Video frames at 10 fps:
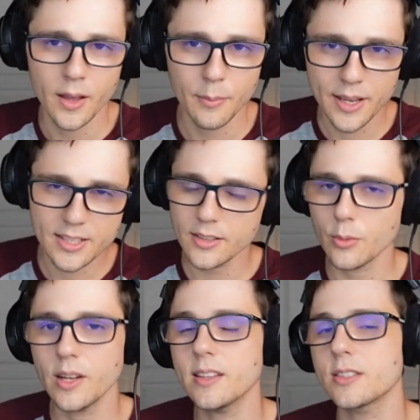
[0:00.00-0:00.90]
basically the
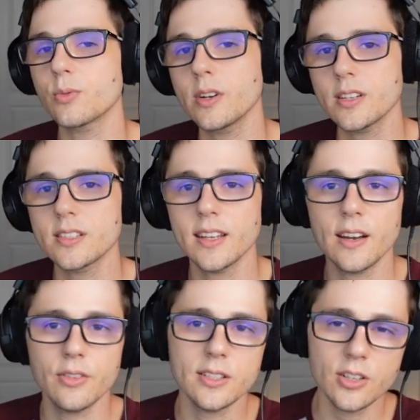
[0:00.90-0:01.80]
way that this works is that
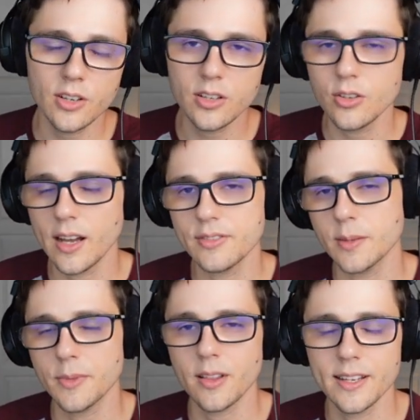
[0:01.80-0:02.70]
every turn you'll have
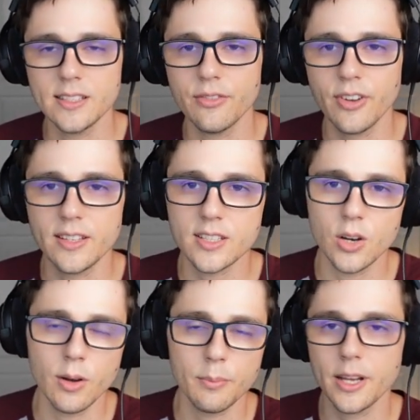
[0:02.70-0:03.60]
something like defense
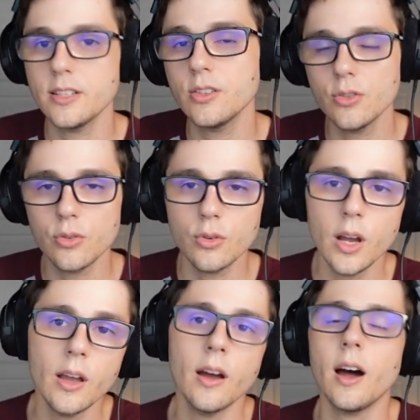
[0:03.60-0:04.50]
go up by two,
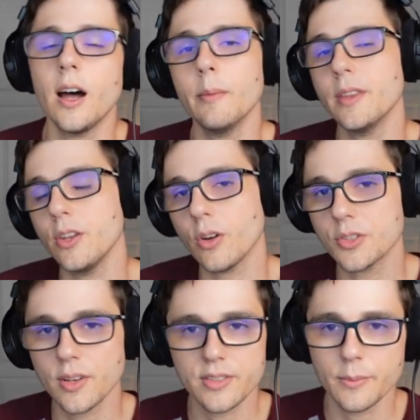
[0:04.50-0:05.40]
um, and then you'll
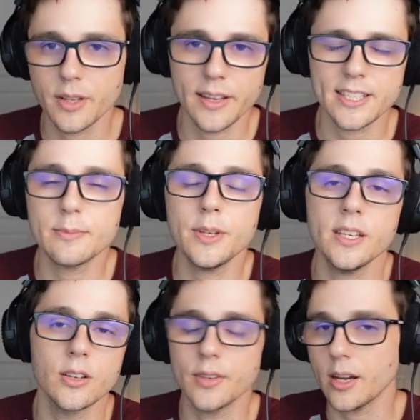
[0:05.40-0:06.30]
also have something like
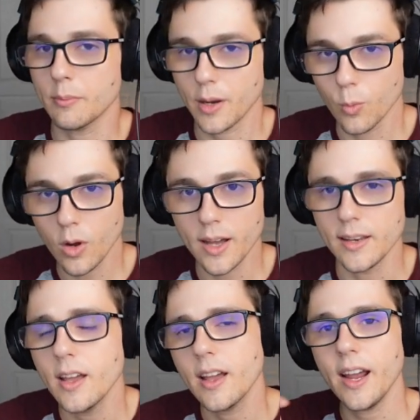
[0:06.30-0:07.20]
speed go down by
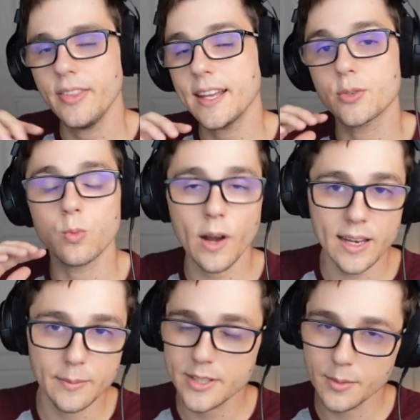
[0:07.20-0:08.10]
one. And that's
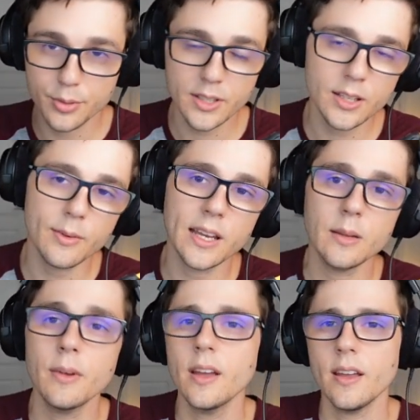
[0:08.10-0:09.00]
random. It's completely
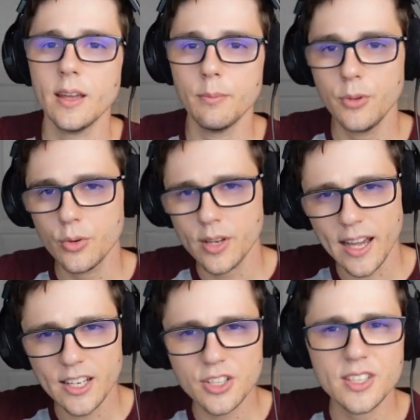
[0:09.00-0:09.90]
random, and you
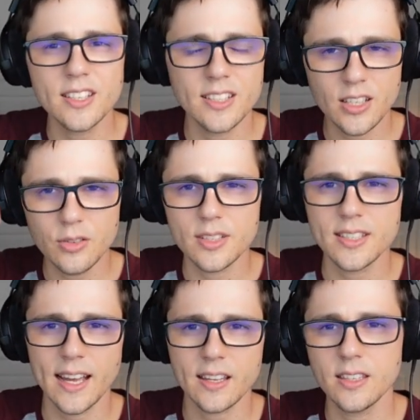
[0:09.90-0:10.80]
kind of just continue to
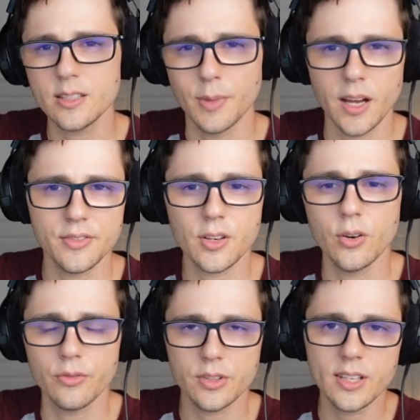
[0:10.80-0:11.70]
stack these buffs
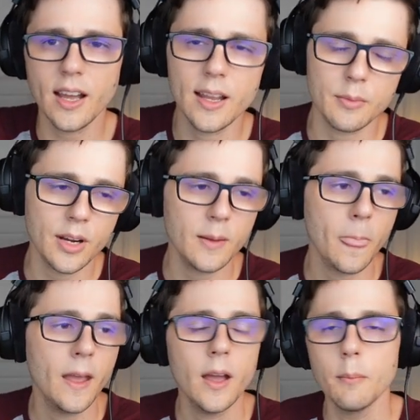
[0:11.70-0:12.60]
over time, right?
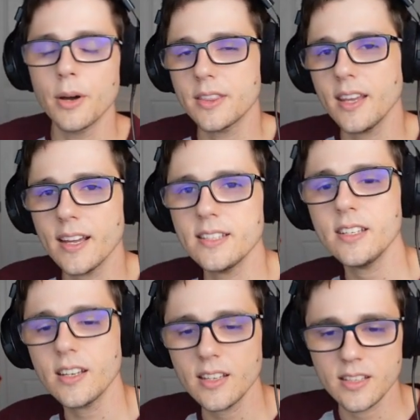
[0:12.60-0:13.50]
But the
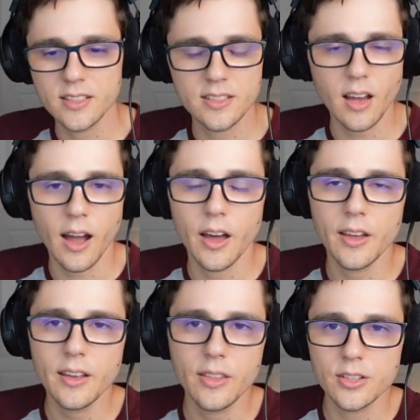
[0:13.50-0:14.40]
idea is uh,
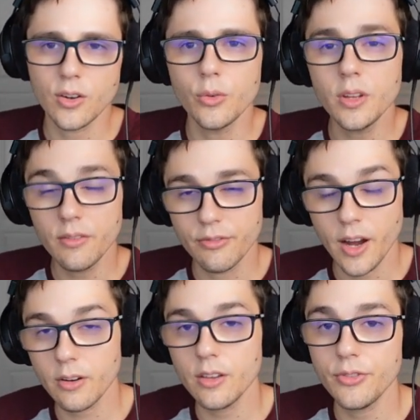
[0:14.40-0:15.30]
there's only
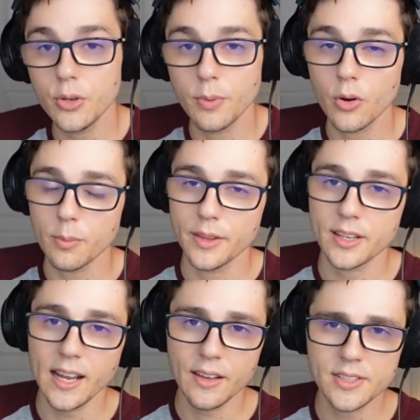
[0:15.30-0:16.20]
very few Pokemon that
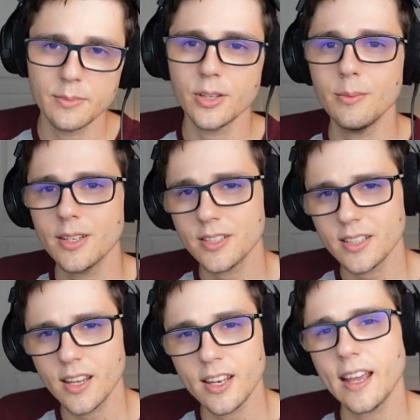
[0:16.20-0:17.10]
could have this ability because
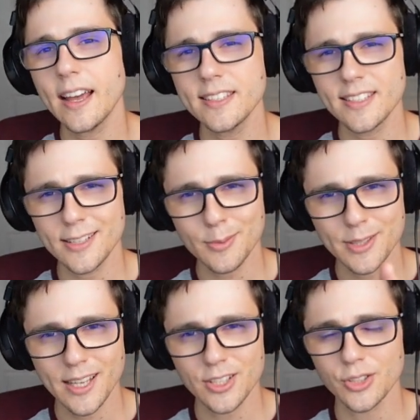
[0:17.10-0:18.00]
it, it has such a
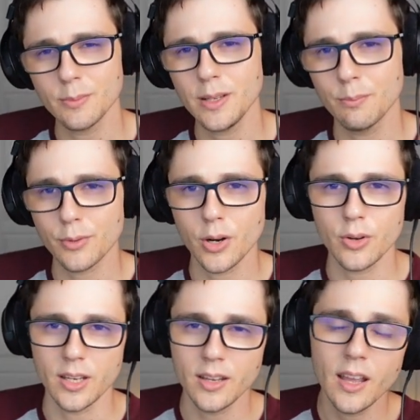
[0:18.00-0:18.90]
potential to be
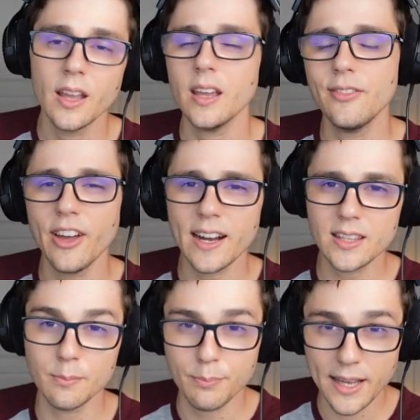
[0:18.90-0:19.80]
broken. In fact,
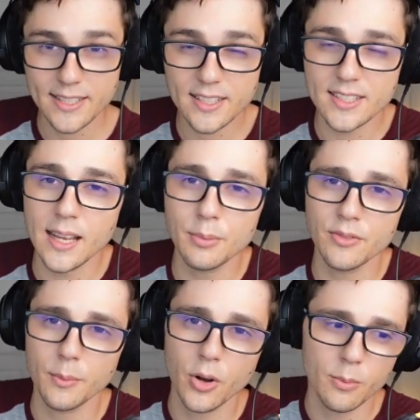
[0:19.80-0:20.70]
the best example
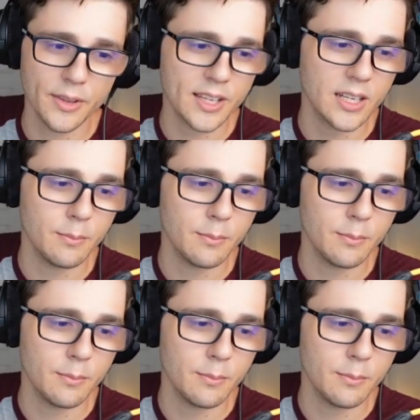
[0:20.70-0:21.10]
of a Pokemon that can